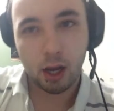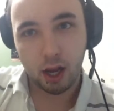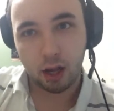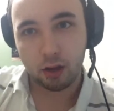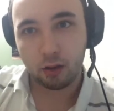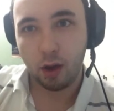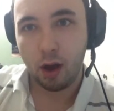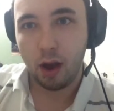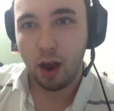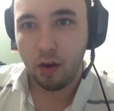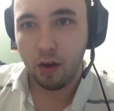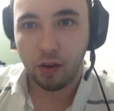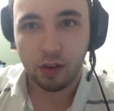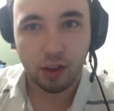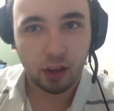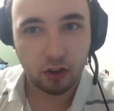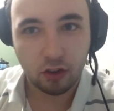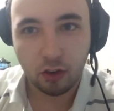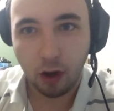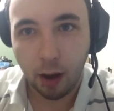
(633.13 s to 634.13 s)
So
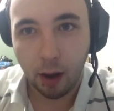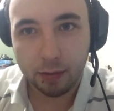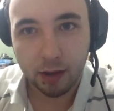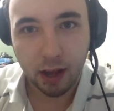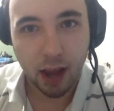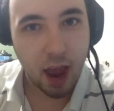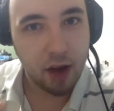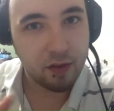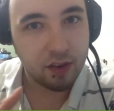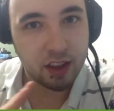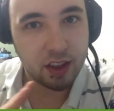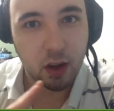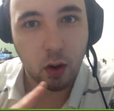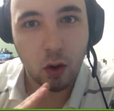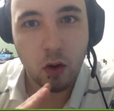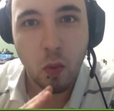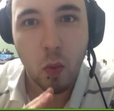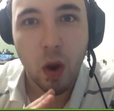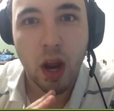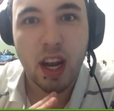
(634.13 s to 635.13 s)
everything stops. Like,
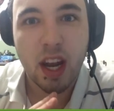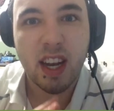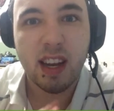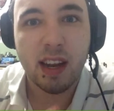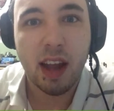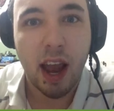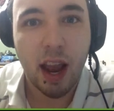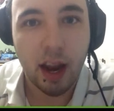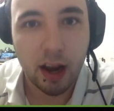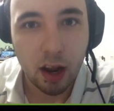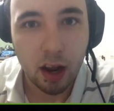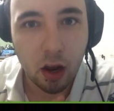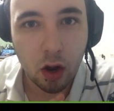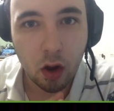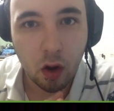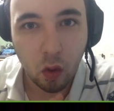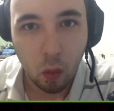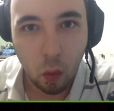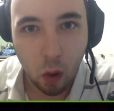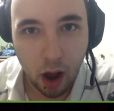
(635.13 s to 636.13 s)
everything went dead
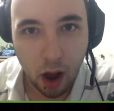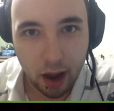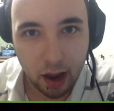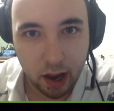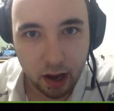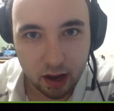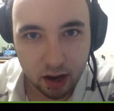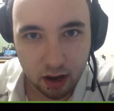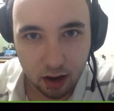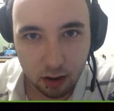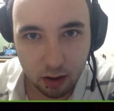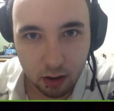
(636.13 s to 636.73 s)
quiet.